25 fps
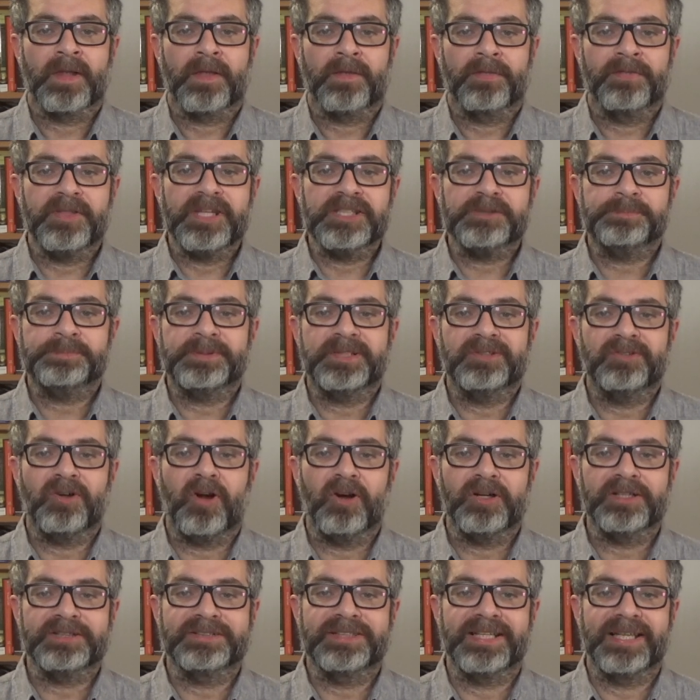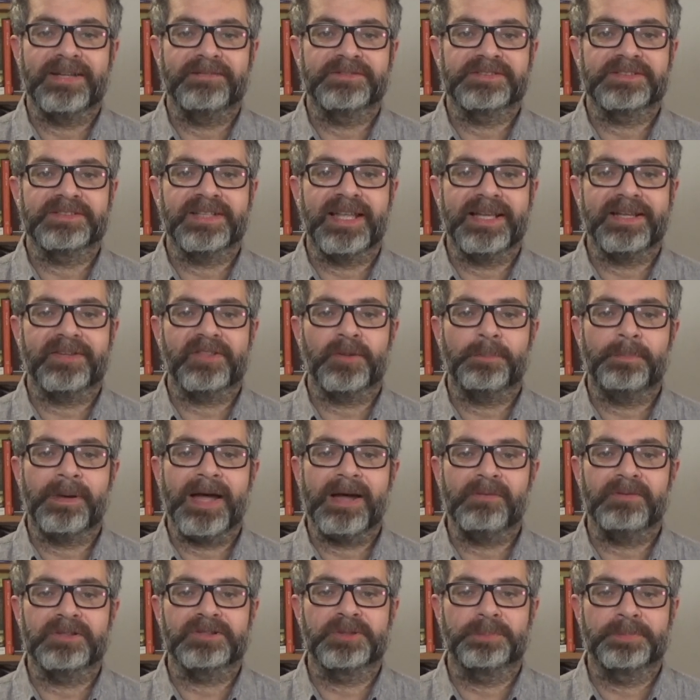These prerogatives, like the
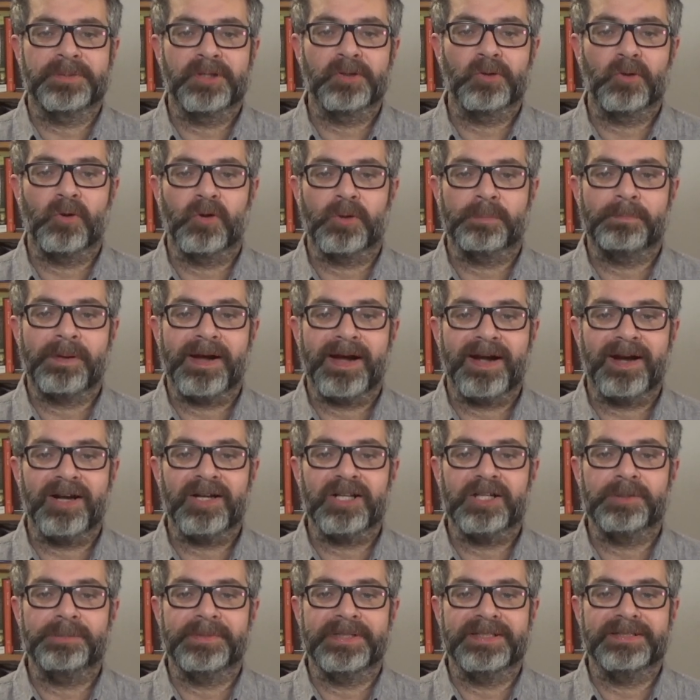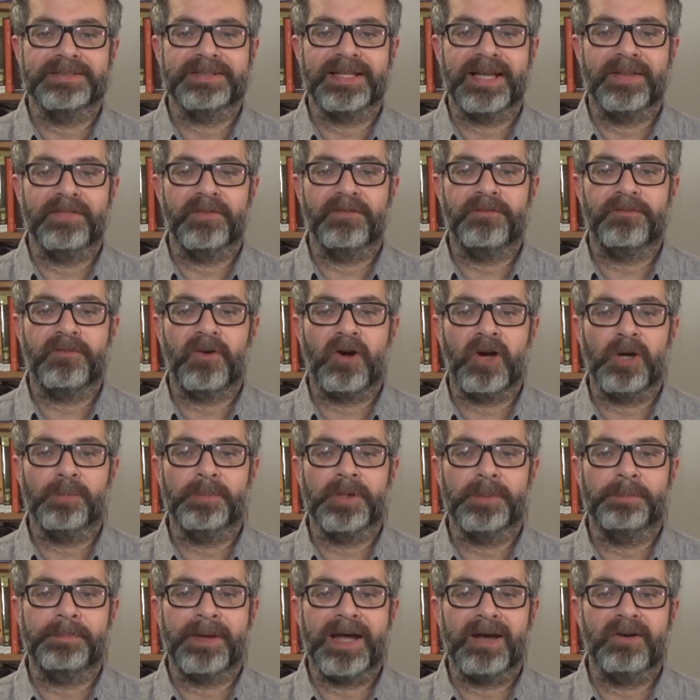power to prorogue Parliament and the
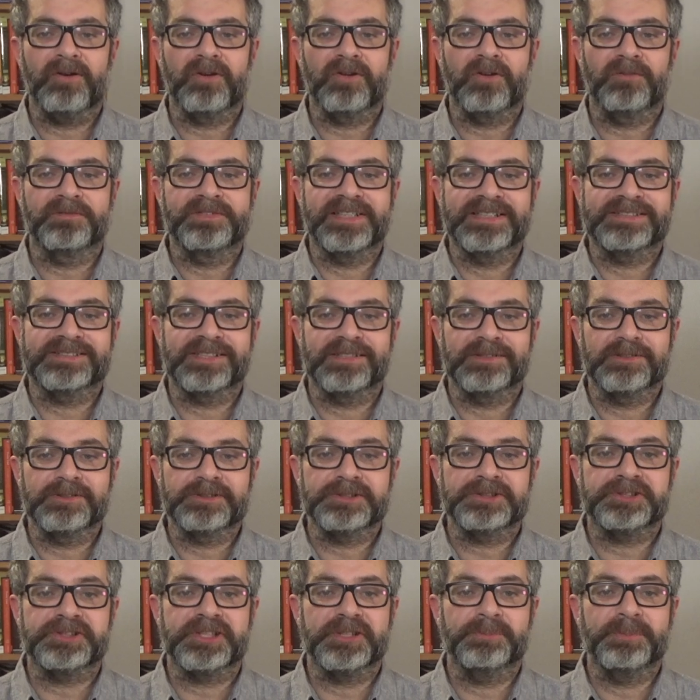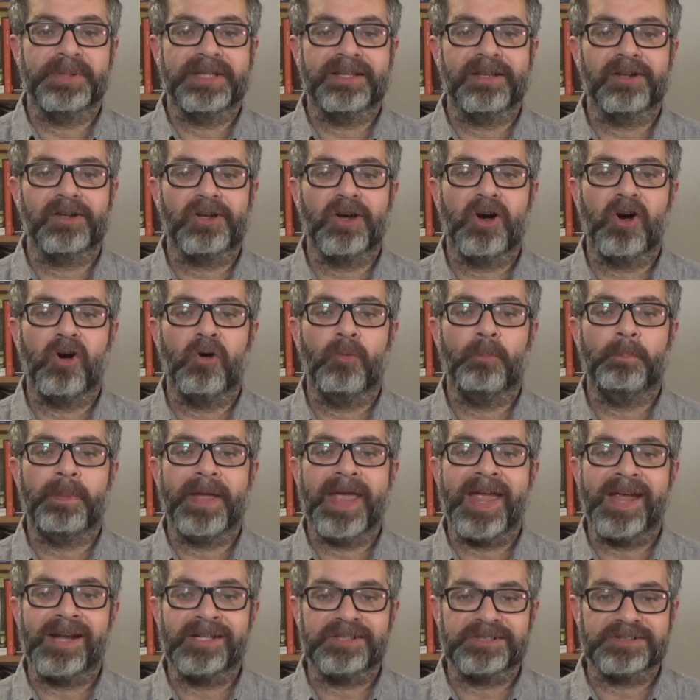former power of dissolution, we can call
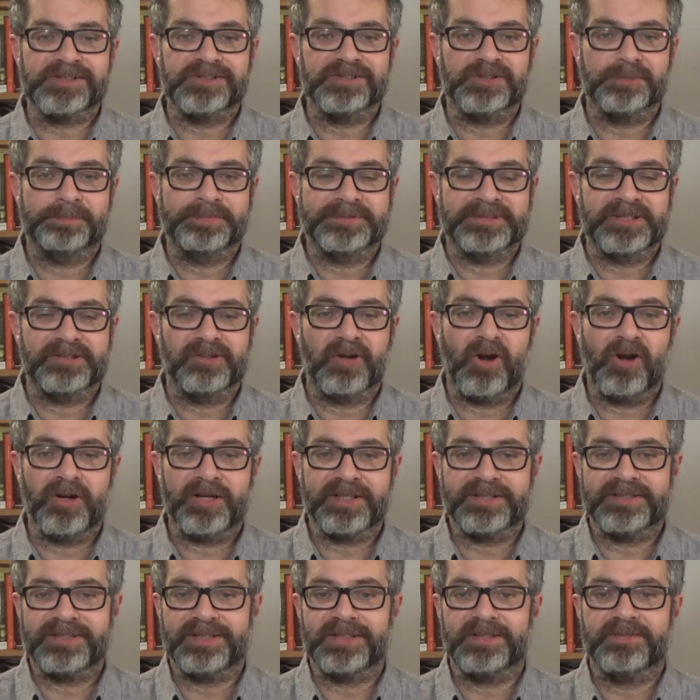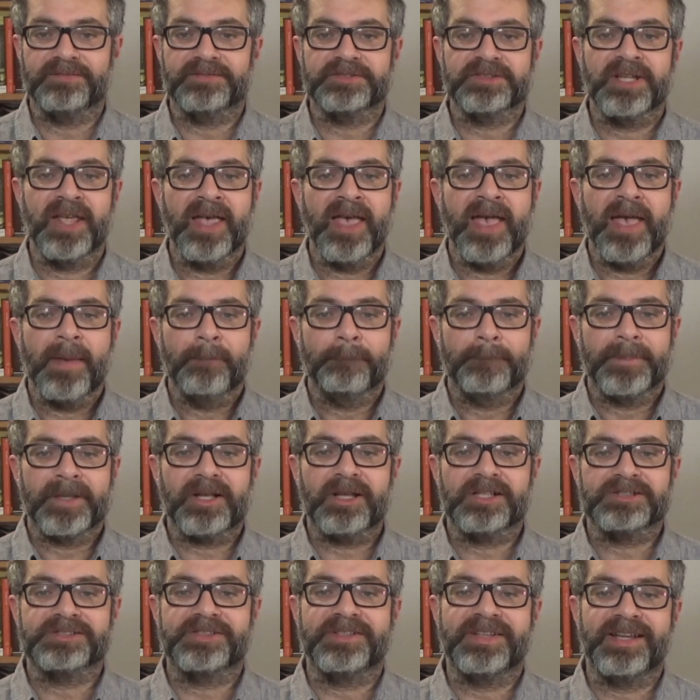personal prerogatives
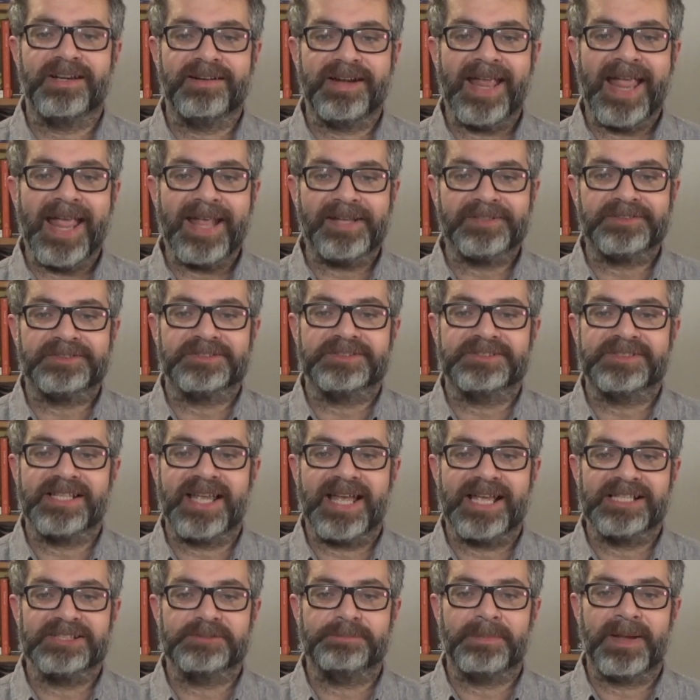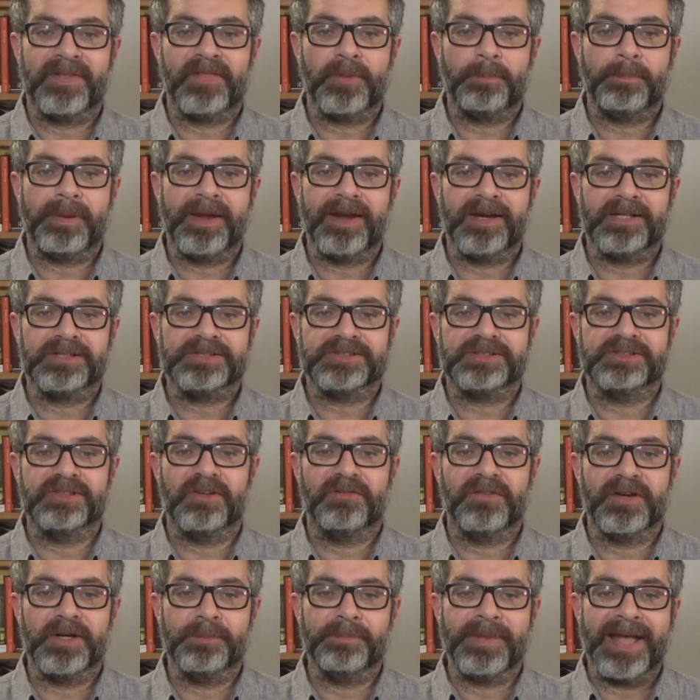because they are exercised by the person
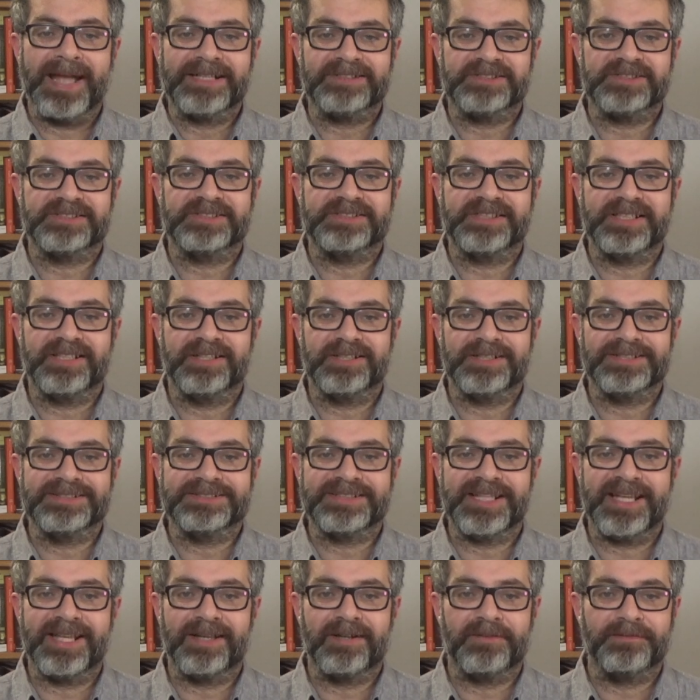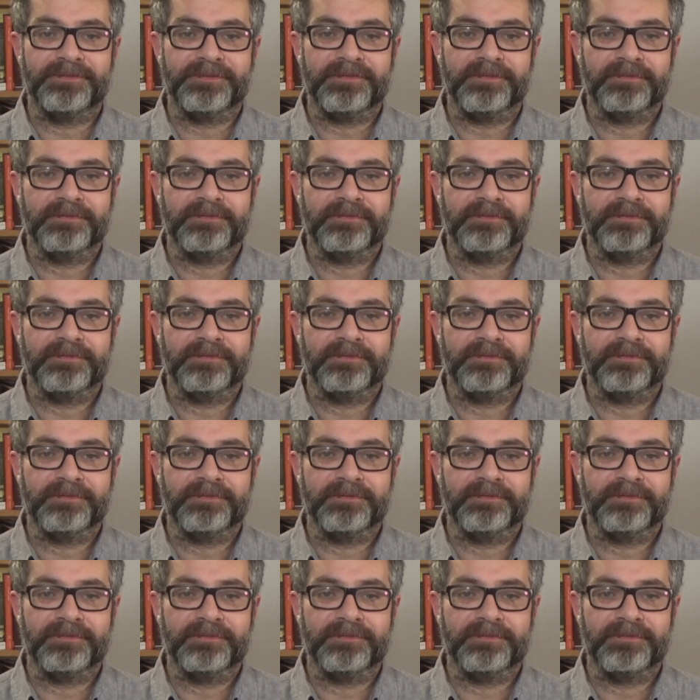of Her Majesty herself.